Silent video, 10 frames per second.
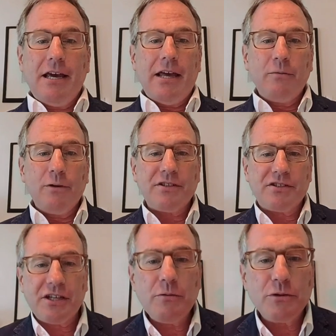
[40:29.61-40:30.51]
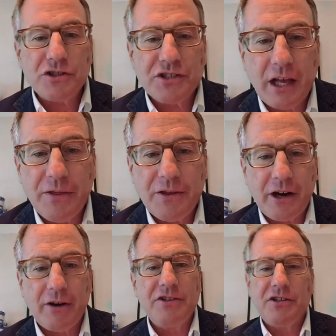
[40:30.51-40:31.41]
And what distinguishes
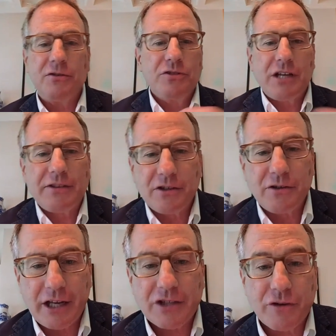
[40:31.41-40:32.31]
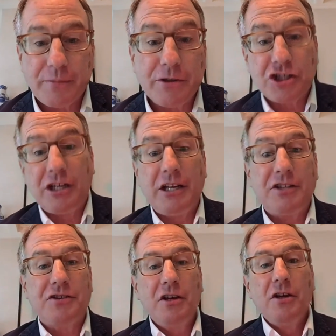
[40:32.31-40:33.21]
healthcare isn't who's got the good X-ray machine; it's